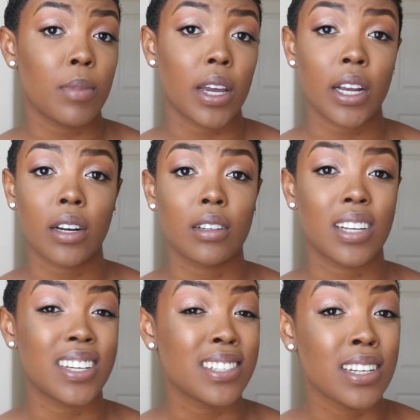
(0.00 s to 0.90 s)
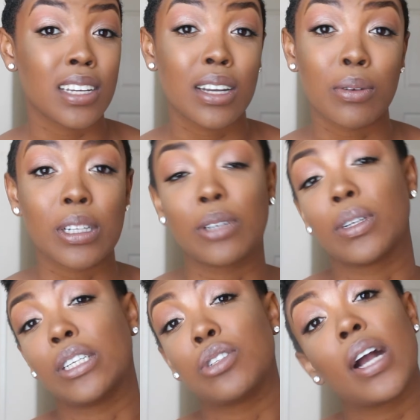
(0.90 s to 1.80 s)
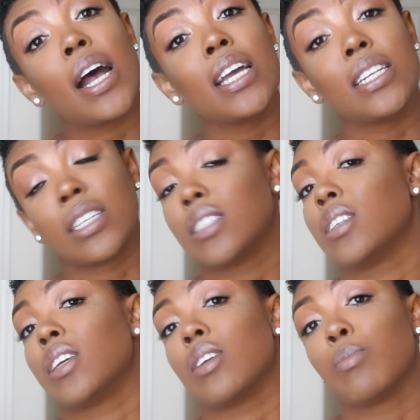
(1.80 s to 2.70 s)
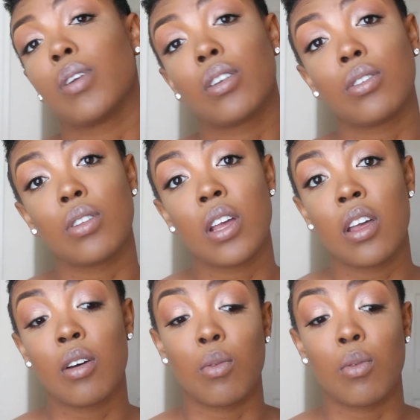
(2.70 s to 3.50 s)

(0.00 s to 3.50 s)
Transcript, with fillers: My hair does tend to get really, really dry. It does tend to get brittle.